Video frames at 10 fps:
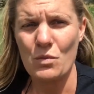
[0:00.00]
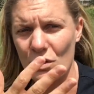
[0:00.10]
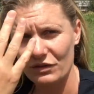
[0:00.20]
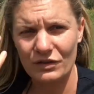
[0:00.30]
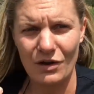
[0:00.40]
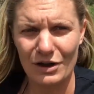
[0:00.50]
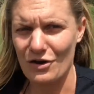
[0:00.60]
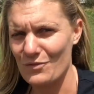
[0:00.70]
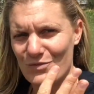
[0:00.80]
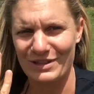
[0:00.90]
what's going
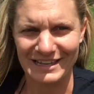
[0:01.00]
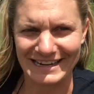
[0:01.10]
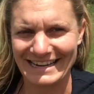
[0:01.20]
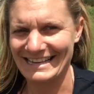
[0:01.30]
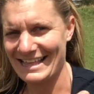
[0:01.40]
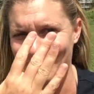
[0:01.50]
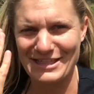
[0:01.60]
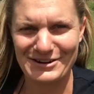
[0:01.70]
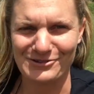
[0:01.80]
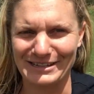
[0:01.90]
on
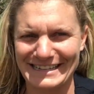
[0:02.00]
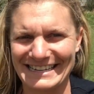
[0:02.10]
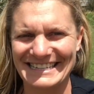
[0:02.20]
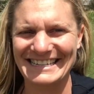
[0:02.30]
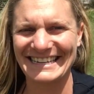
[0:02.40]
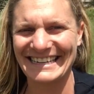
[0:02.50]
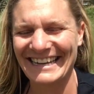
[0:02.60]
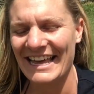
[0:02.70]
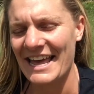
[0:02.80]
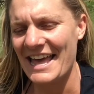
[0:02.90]
within all of this.
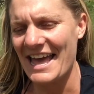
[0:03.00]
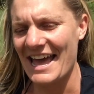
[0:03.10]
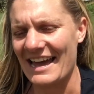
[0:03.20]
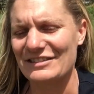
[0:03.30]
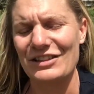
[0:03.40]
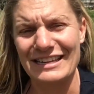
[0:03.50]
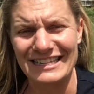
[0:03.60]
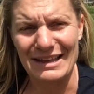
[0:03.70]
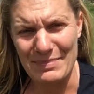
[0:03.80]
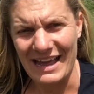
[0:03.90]
And so then
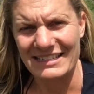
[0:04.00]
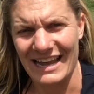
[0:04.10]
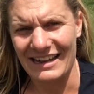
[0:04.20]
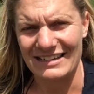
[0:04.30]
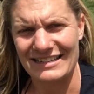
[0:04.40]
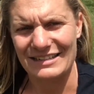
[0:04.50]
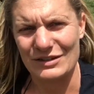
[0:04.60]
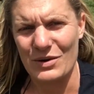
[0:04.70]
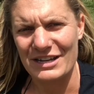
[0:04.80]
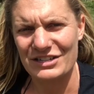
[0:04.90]
to get back to Alex's
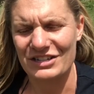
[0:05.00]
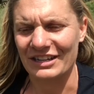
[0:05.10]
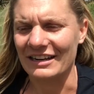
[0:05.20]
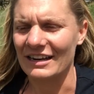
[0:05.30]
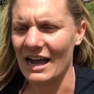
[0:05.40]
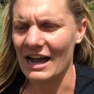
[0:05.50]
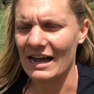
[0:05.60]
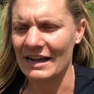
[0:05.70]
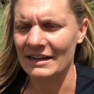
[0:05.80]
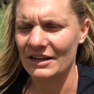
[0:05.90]
question,
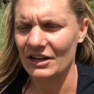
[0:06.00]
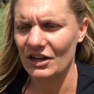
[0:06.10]
I